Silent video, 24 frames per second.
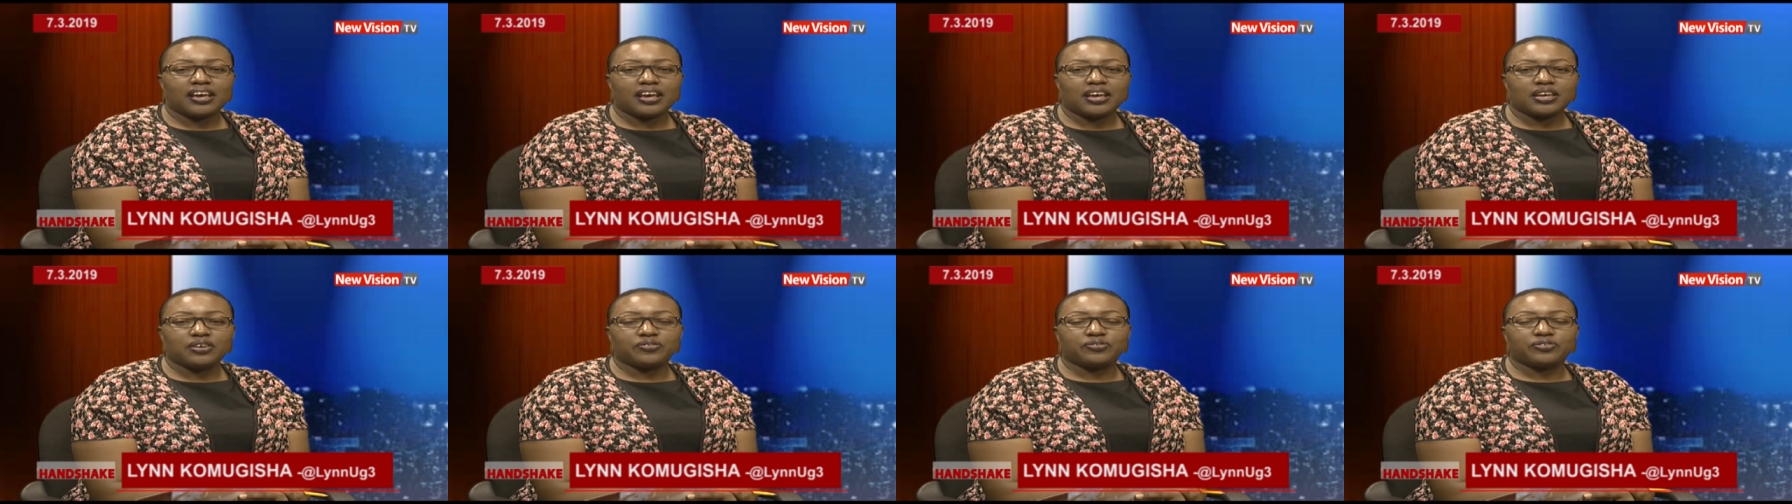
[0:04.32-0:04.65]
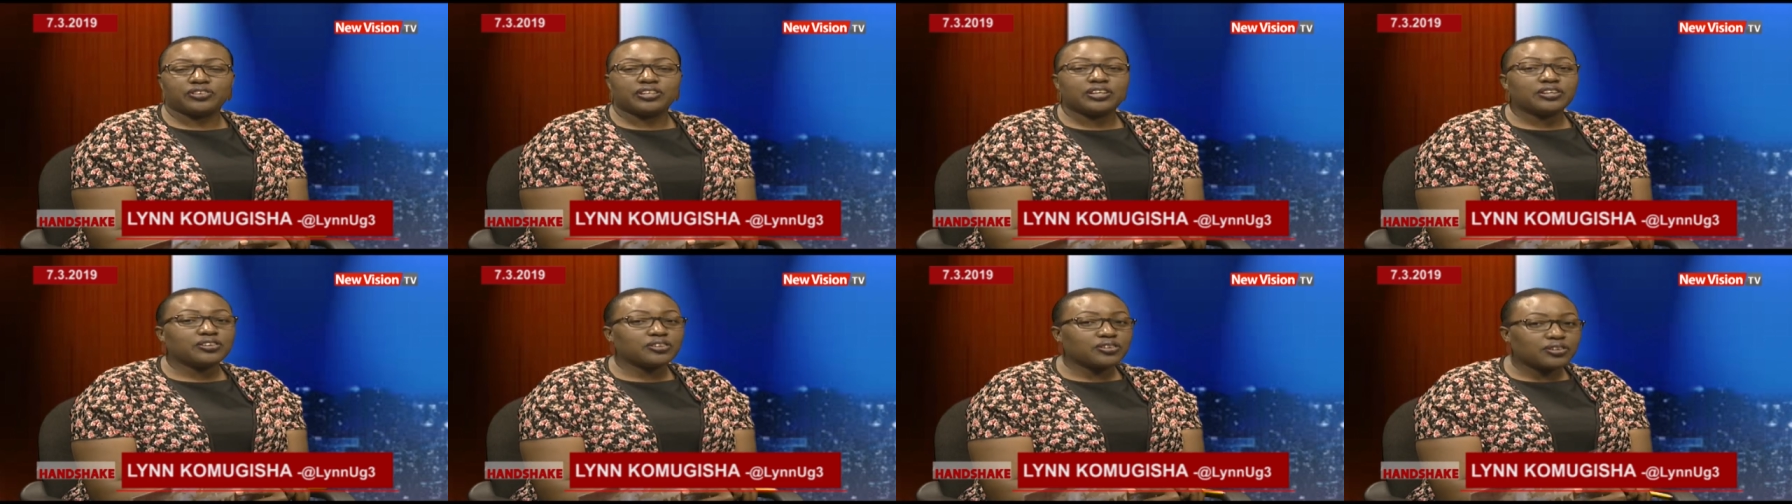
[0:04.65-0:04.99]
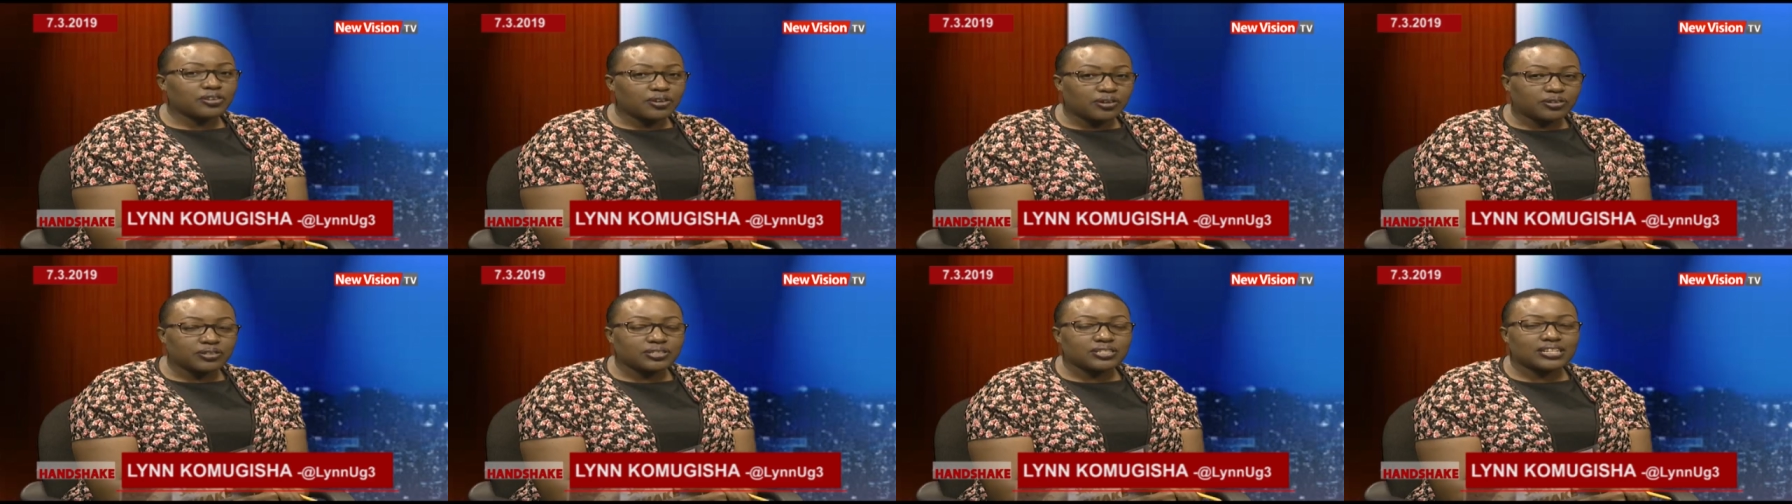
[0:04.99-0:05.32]
if you did
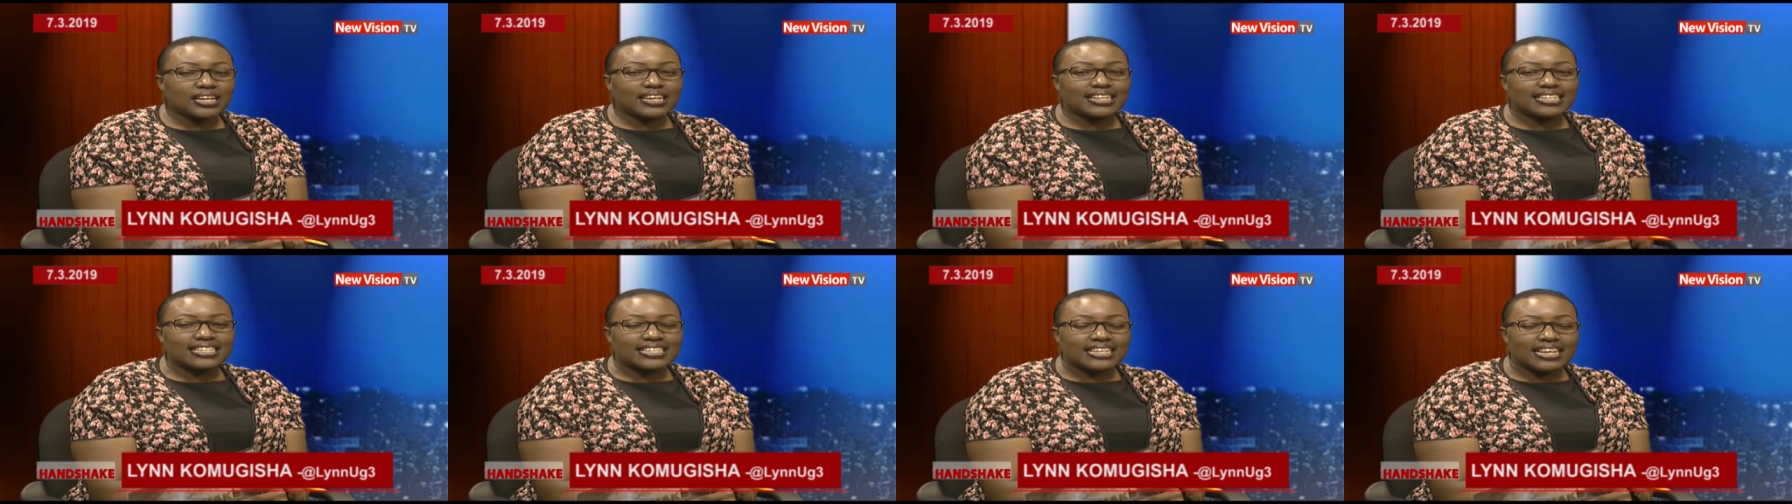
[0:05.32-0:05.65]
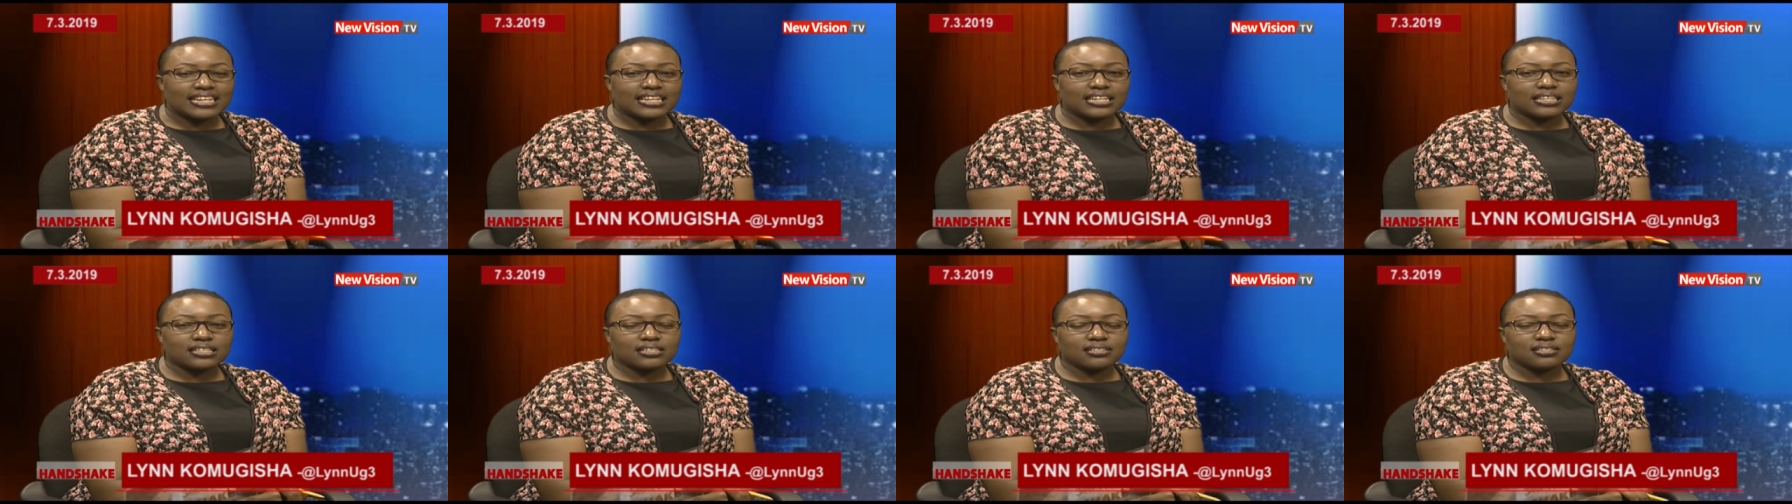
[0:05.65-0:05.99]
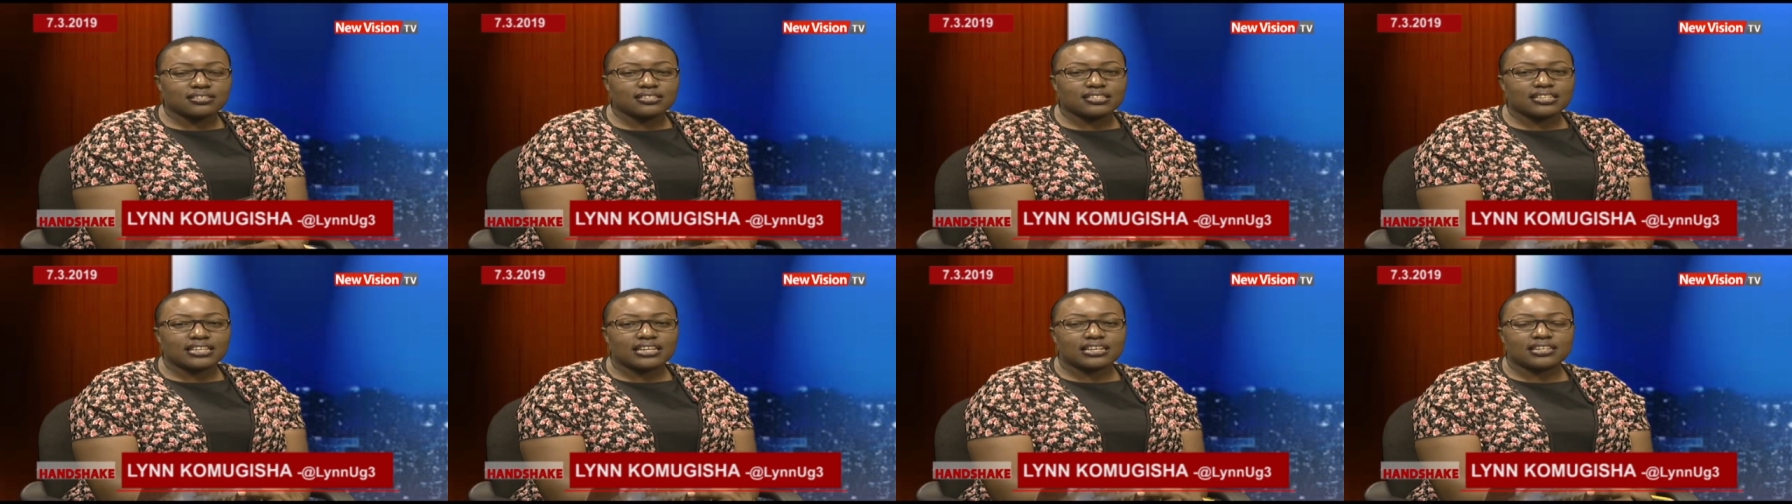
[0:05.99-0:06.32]
not attend
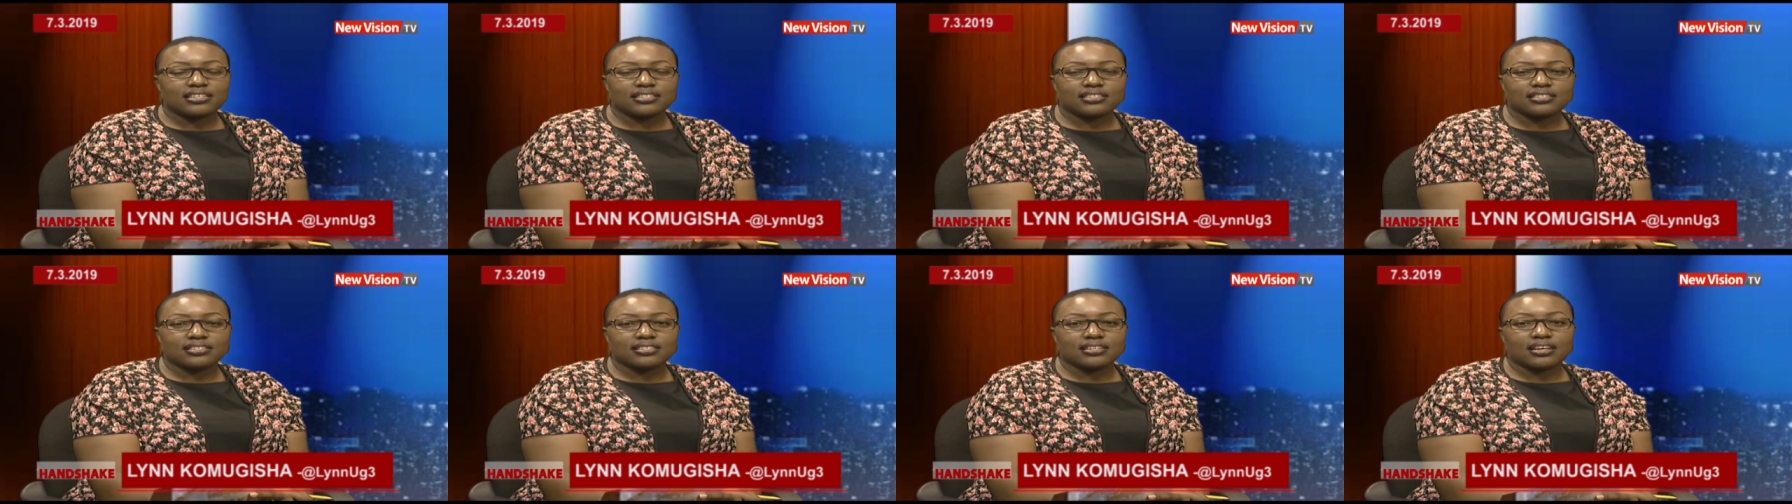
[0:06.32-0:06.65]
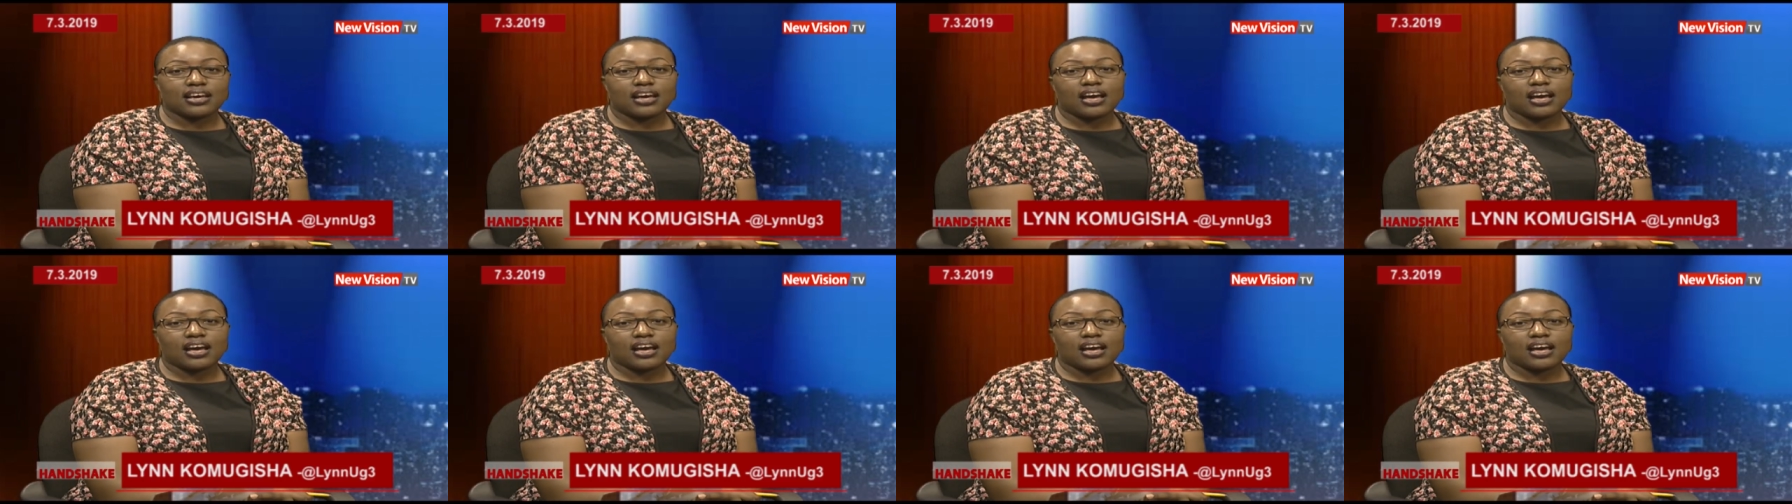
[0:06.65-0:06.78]
this year's uh,